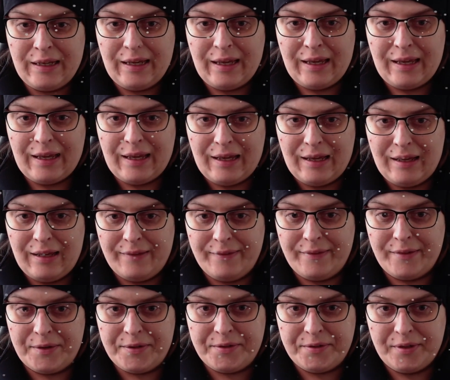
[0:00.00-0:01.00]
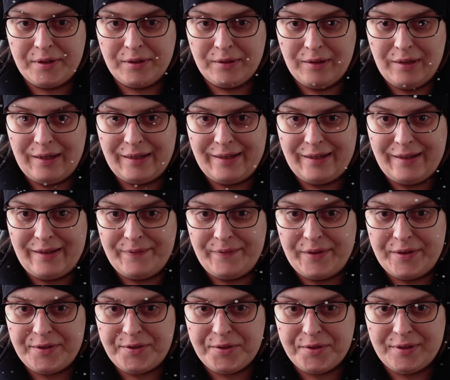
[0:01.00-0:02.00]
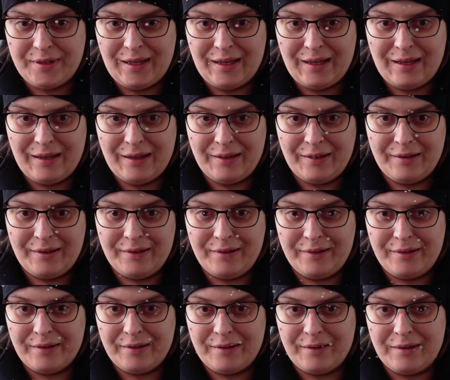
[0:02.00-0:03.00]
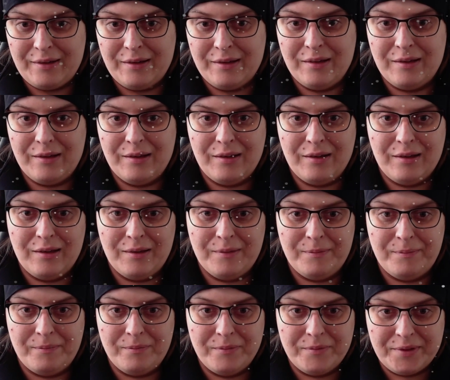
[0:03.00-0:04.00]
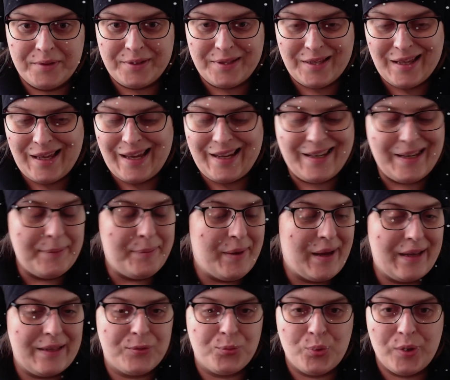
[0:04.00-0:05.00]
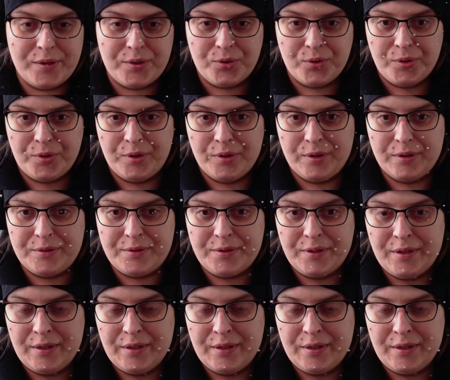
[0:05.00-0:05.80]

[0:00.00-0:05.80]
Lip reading: There's still a division and a debate whether or not